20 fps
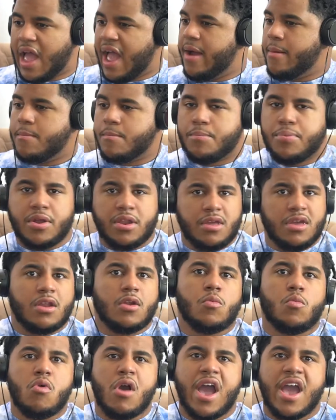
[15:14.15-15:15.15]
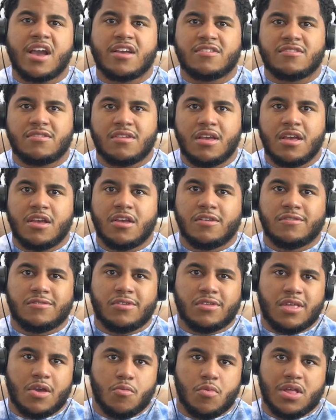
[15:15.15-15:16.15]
I'm putting it on wax. So then,